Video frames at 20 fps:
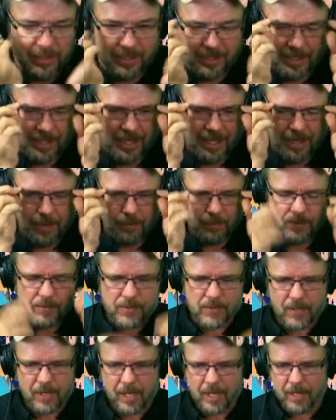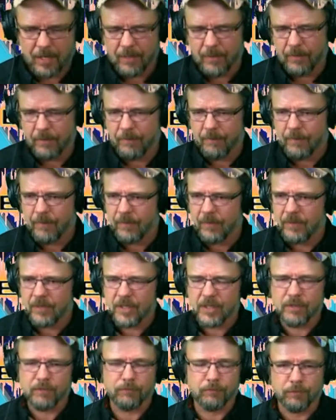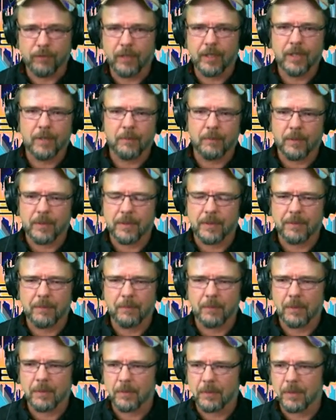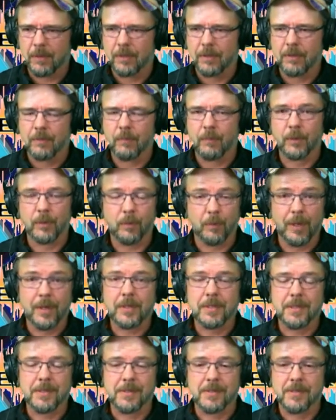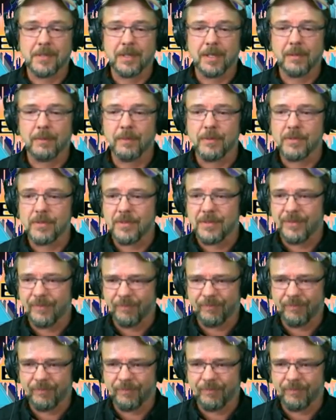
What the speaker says: he was just flooded with questions. It was